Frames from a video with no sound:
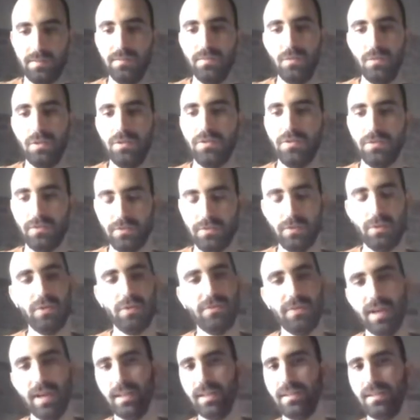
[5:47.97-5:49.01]
more
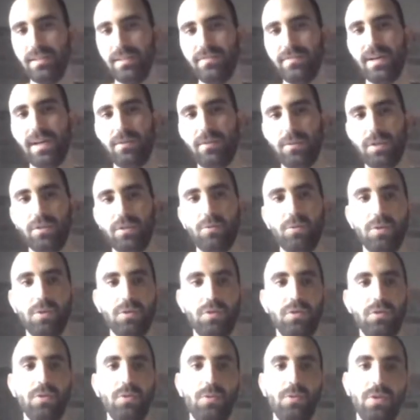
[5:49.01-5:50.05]
finely define what you
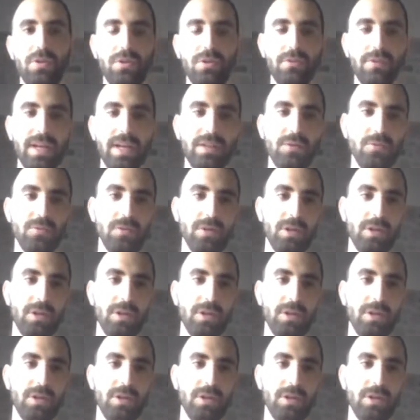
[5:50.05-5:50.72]
want to do with your network.